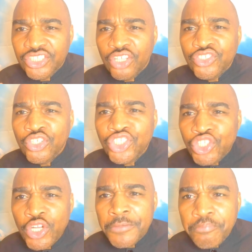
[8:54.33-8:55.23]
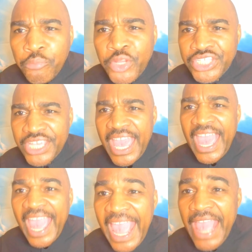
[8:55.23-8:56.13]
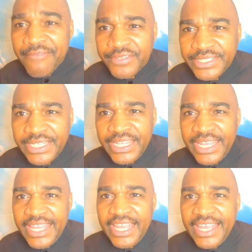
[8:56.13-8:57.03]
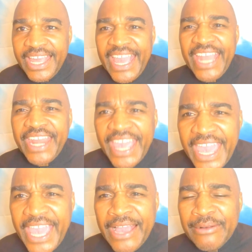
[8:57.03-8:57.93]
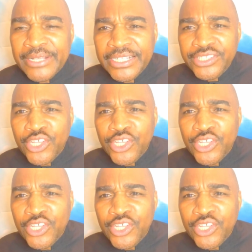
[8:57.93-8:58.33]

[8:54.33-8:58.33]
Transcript: Does your church preach heaven and hell?